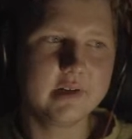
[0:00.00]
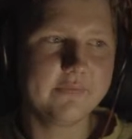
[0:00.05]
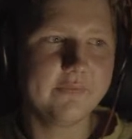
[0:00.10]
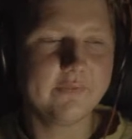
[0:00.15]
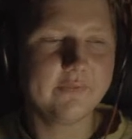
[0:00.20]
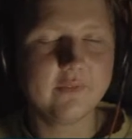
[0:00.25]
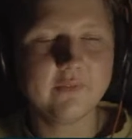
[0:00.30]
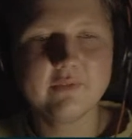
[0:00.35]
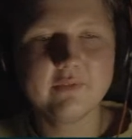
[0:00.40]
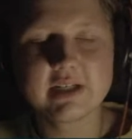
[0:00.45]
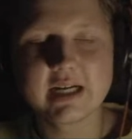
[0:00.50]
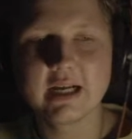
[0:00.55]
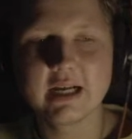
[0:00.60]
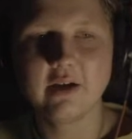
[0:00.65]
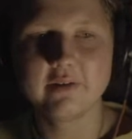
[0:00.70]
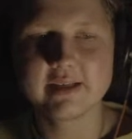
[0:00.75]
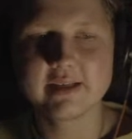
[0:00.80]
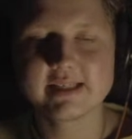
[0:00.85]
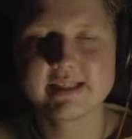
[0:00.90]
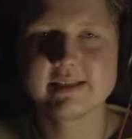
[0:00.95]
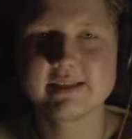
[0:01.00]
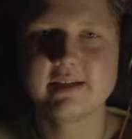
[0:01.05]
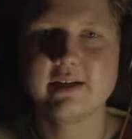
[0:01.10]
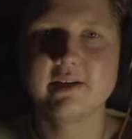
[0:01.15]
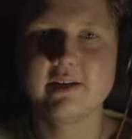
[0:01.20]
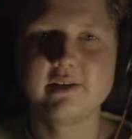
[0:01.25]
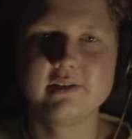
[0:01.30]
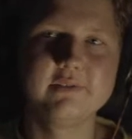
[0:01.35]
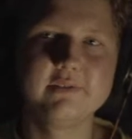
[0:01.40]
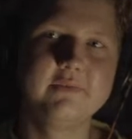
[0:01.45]
we're gonna
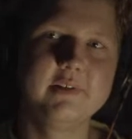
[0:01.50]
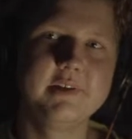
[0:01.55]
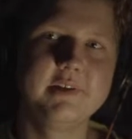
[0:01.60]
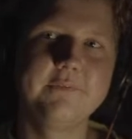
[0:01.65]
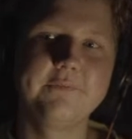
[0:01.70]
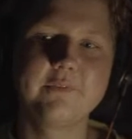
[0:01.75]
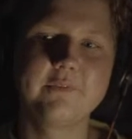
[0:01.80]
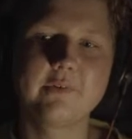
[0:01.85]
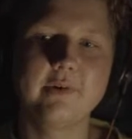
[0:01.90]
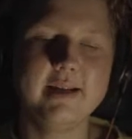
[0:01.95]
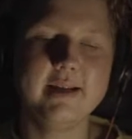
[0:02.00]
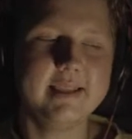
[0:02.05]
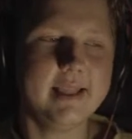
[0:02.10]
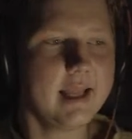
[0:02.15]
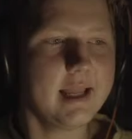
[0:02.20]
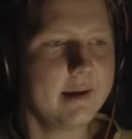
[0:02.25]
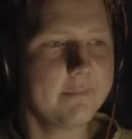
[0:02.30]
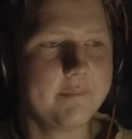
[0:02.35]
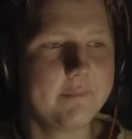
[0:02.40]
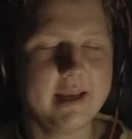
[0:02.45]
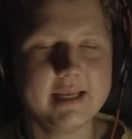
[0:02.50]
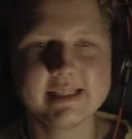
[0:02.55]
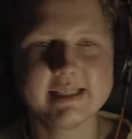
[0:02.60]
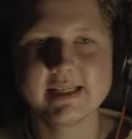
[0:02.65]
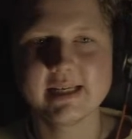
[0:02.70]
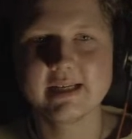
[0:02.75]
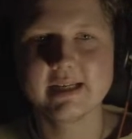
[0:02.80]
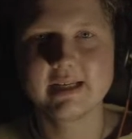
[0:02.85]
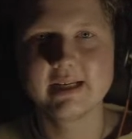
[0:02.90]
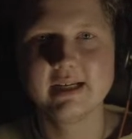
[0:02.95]
start with creating a
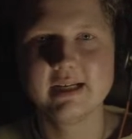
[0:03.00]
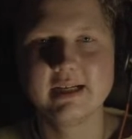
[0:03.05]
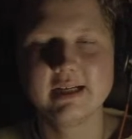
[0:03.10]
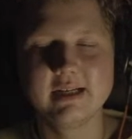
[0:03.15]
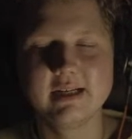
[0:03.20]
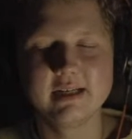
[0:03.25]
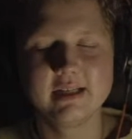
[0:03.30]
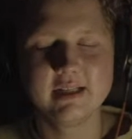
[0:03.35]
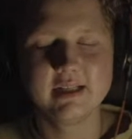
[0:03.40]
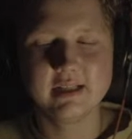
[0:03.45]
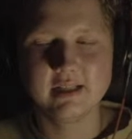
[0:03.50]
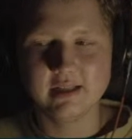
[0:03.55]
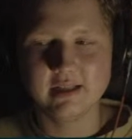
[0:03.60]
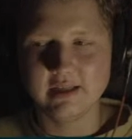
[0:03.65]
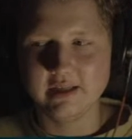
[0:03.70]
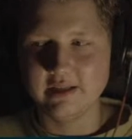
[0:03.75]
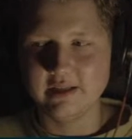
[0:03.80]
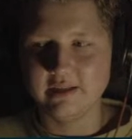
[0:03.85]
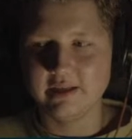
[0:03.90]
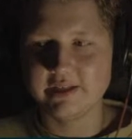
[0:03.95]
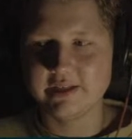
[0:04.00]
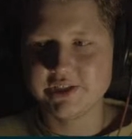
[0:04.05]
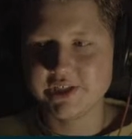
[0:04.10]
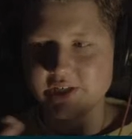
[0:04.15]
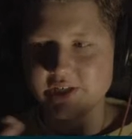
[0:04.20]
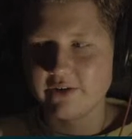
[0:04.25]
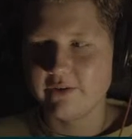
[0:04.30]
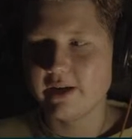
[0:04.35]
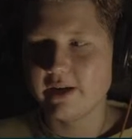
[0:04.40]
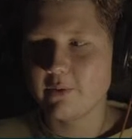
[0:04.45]
basic, like,
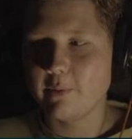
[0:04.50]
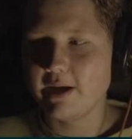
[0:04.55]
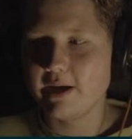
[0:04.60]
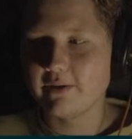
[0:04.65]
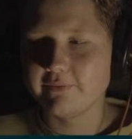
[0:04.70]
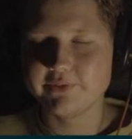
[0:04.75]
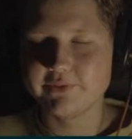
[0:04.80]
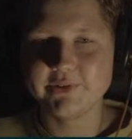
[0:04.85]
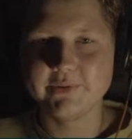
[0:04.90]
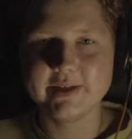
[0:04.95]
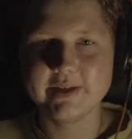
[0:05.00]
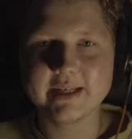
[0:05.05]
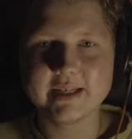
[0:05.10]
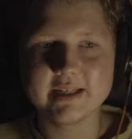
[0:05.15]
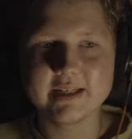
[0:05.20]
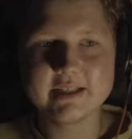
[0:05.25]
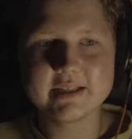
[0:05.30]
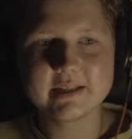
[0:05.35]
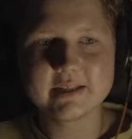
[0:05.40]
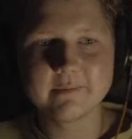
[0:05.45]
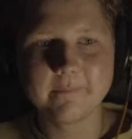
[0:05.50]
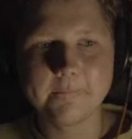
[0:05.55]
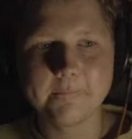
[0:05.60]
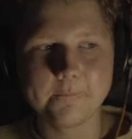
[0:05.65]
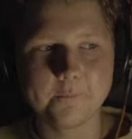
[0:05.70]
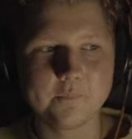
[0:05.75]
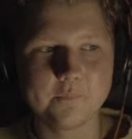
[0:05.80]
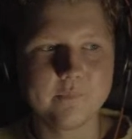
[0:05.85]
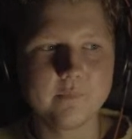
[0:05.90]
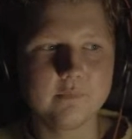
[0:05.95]
generic way of doing it,
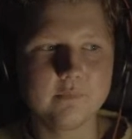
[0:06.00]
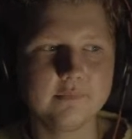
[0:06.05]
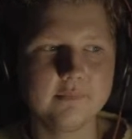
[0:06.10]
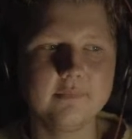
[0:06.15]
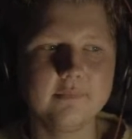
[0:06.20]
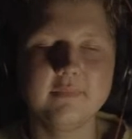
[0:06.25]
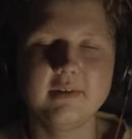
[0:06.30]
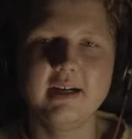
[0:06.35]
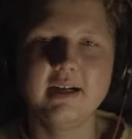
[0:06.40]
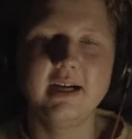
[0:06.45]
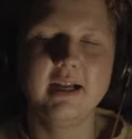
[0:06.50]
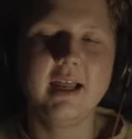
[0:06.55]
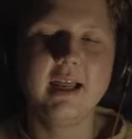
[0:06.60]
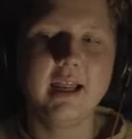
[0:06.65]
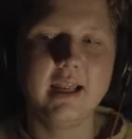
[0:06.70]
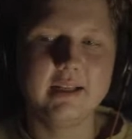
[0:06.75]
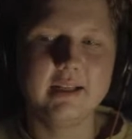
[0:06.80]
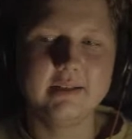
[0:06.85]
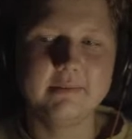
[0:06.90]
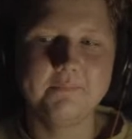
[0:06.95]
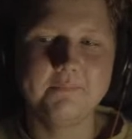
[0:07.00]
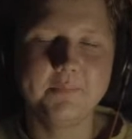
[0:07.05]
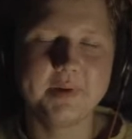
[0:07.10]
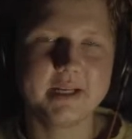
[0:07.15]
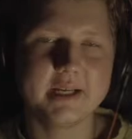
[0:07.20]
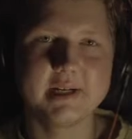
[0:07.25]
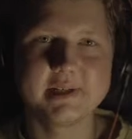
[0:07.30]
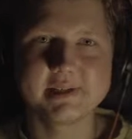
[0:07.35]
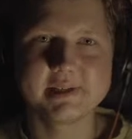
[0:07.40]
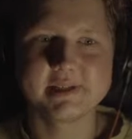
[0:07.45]
and
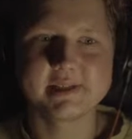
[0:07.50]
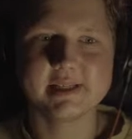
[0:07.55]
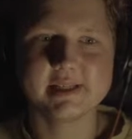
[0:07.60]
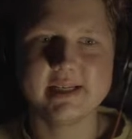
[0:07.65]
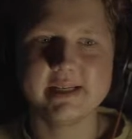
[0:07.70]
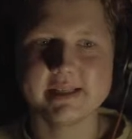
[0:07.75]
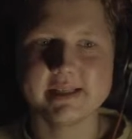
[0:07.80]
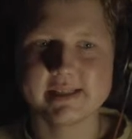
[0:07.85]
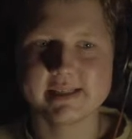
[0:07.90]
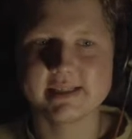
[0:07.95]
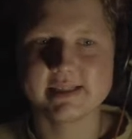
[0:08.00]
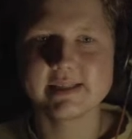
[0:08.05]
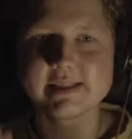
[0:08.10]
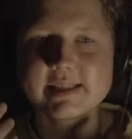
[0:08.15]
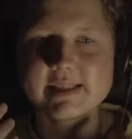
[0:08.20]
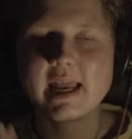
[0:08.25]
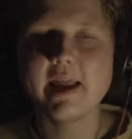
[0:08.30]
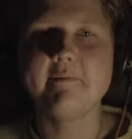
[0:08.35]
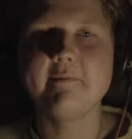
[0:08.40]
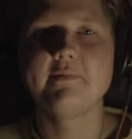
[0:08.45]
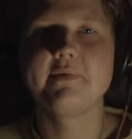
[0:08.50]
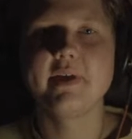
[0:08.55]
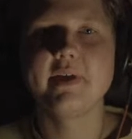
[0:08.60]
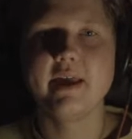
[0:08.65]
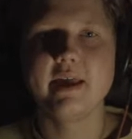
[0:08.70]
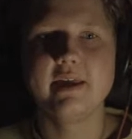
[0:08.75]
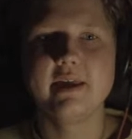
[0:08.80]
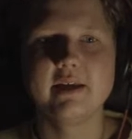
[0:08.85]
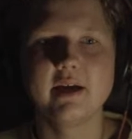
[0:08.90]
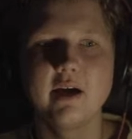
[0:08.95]
because it's the same
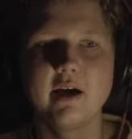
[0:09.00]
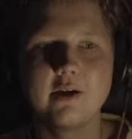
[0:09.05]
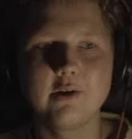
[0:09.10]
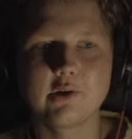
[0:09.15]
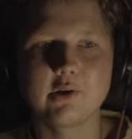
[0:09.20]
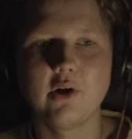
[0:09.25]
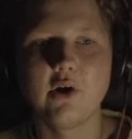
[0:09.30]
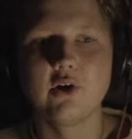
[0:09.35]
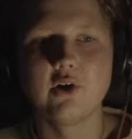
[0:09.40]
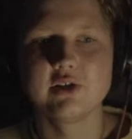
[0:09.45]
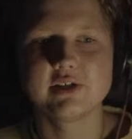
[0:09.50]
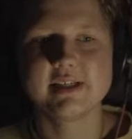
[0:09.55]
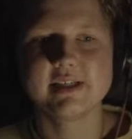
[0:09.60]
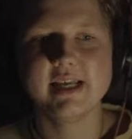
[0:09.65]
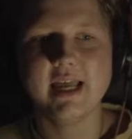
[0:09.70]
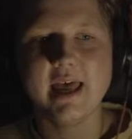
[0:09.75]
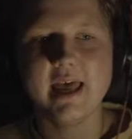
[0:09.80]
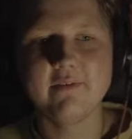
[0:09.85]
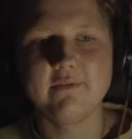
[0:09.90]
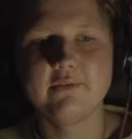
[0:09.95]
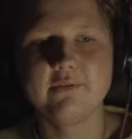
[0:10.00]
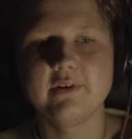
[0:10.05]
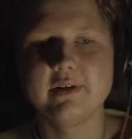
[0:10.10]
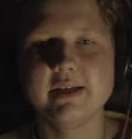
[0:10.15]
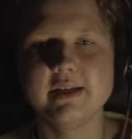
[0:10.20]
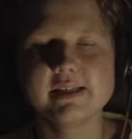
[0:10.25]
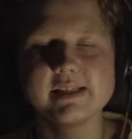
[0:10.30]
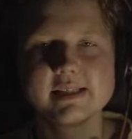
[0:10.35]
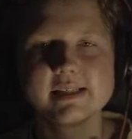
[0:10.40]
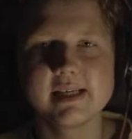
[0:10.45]
thing across every
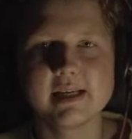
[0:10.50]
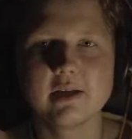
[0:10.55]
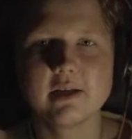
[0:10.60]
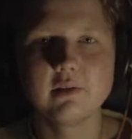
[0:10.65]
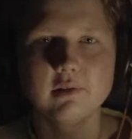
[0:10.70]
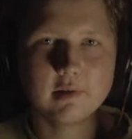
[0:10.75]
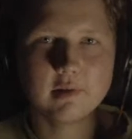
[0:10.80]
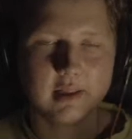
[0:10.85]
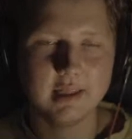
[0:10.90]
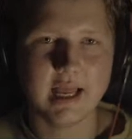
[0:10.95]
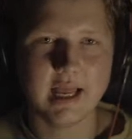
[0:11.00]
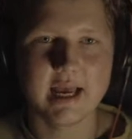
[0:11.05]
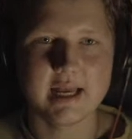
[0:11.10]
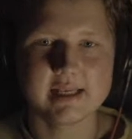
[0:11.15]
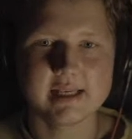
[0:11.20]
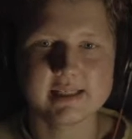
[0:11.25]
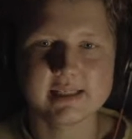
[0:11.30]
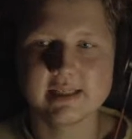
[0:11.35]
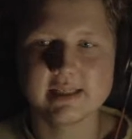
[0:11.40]
single class